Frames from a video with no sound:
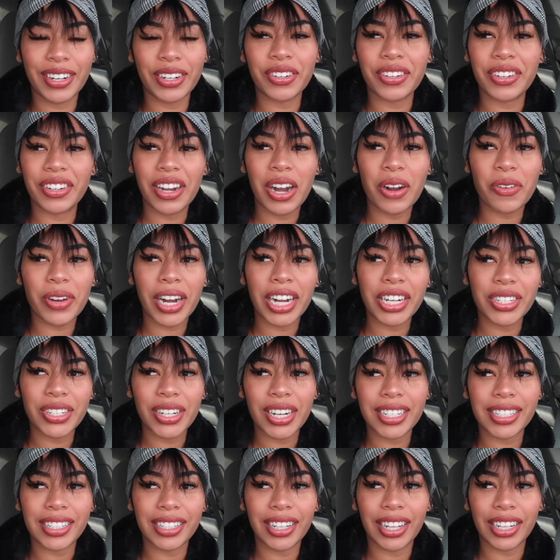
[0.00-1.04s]
They're not
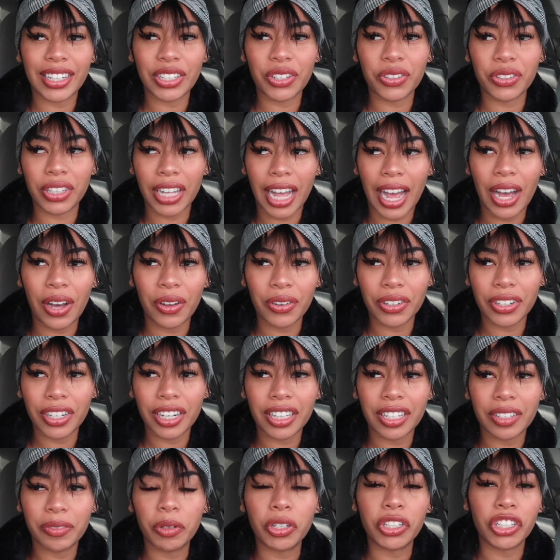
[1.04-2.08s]
ratchet as in like they're loud or
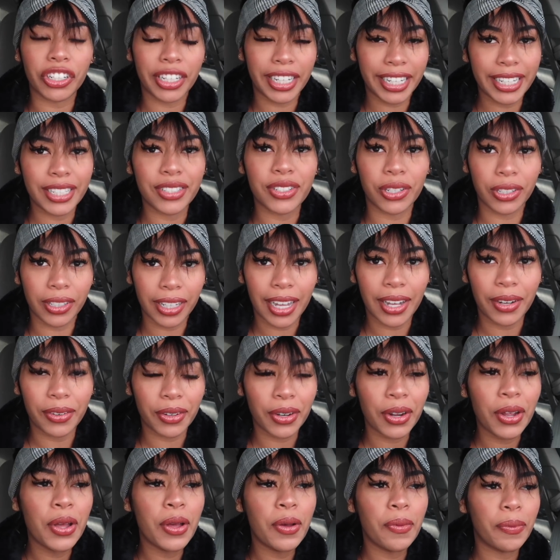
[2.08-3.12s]
nothing. Well, their kids are
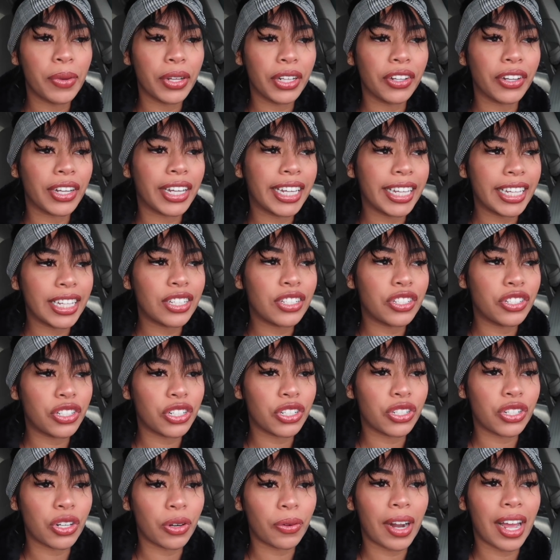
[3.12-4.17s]
loud, but their kids
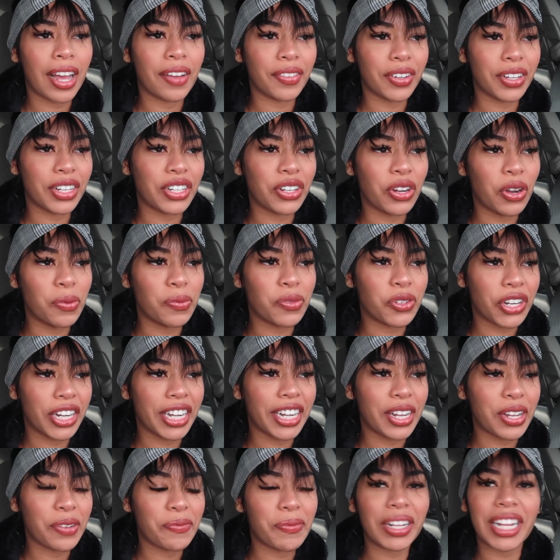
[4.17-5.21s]
just don't have any home
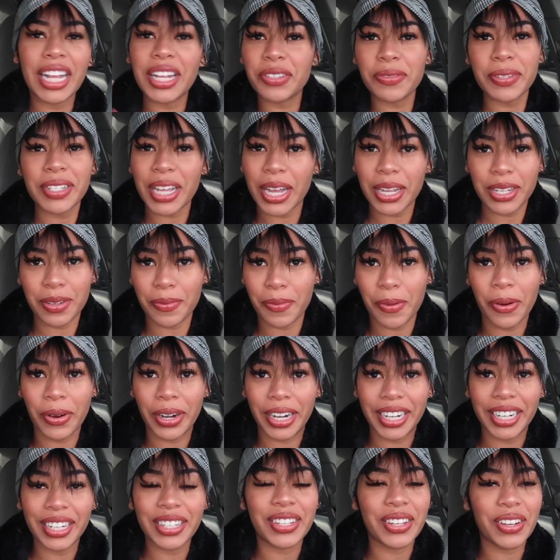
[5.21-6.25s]
training. But that's besides the
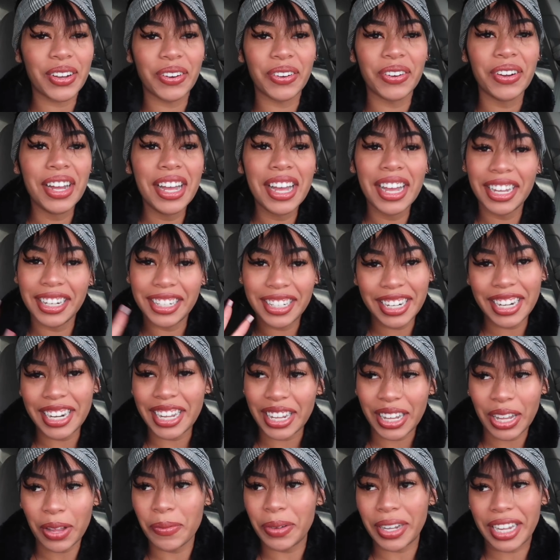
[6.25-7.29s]
point. So didn't
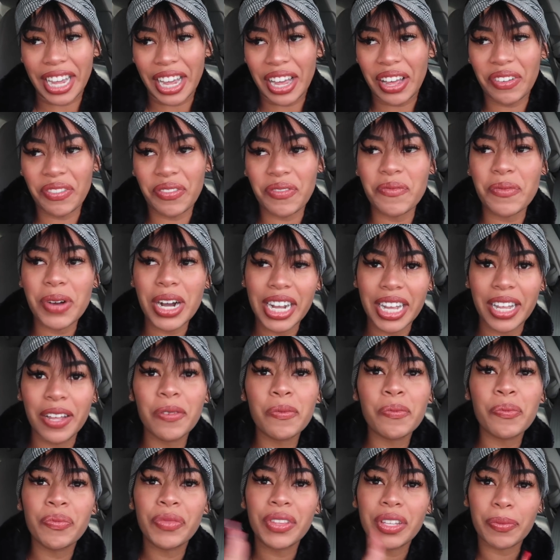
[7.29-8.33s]
get them a gift. But
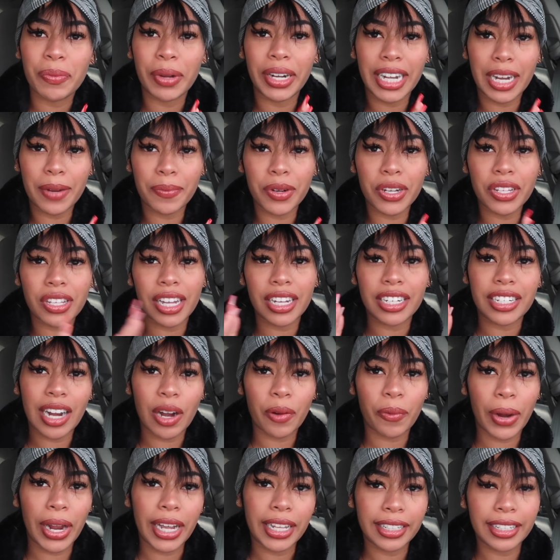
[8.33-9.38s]
my neighbor's like
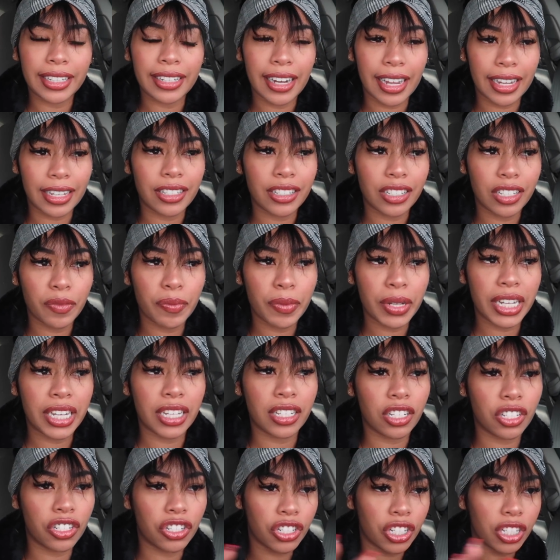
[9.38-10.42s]
directly next to me
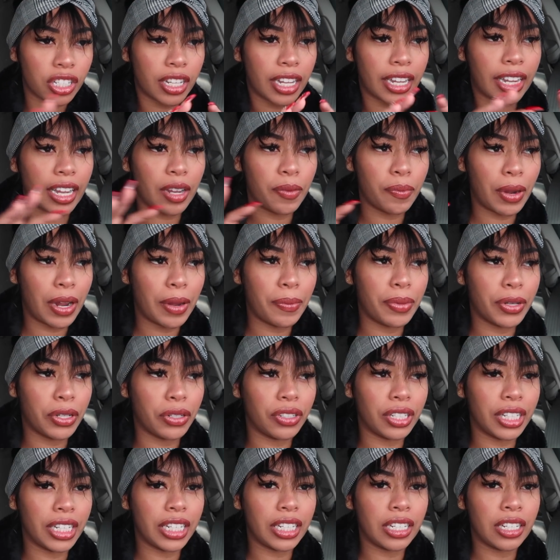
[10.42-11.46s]
because it's just like in my
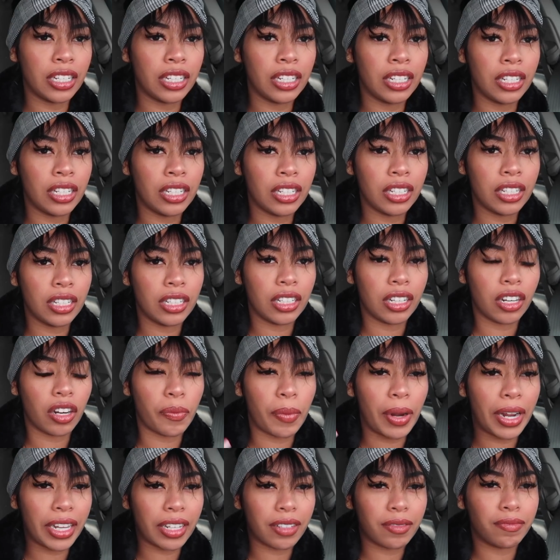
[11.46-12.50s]
building or
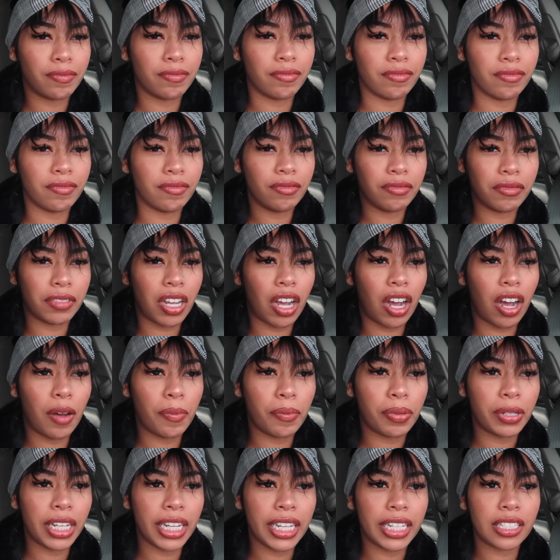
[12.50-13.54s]
my
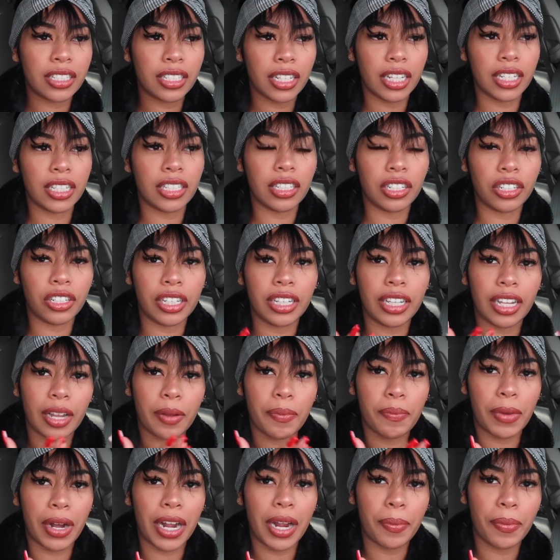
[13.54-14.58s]
complex, it's literally
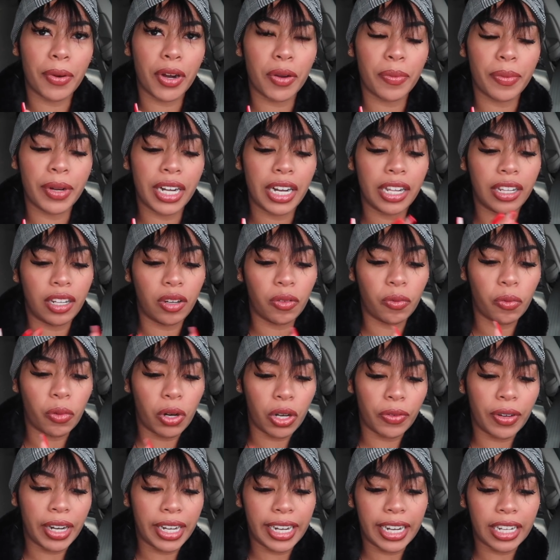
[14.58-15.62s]
like my apartment and then
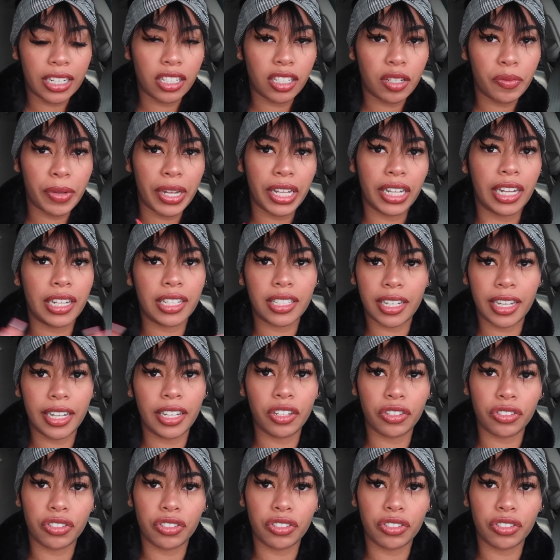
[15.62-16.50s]
one right next to me and that's it.